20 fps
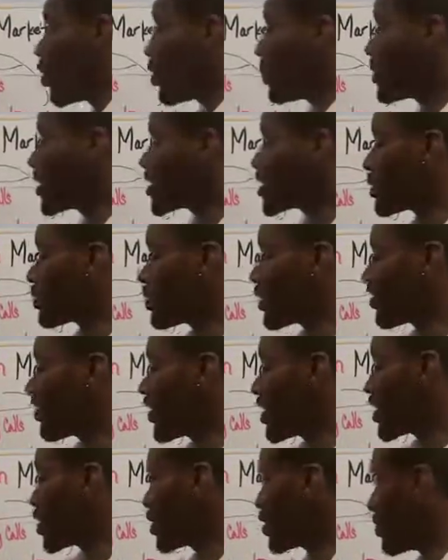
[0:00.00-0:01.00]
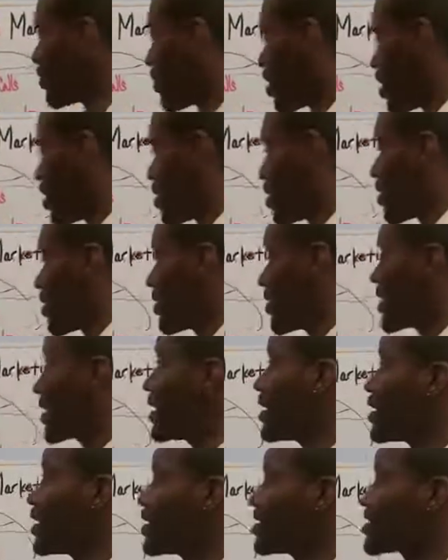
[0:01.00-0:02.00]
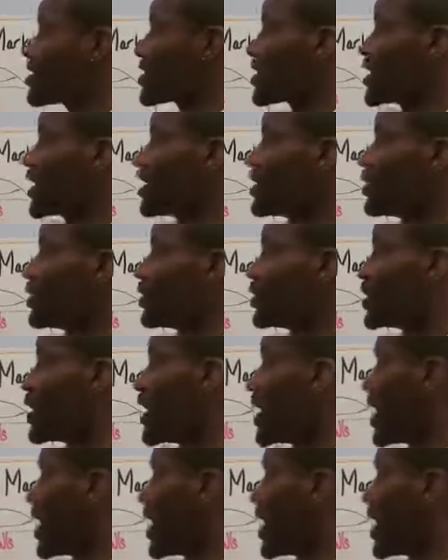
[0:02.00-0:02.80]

Well, because a professional marketer is skilled.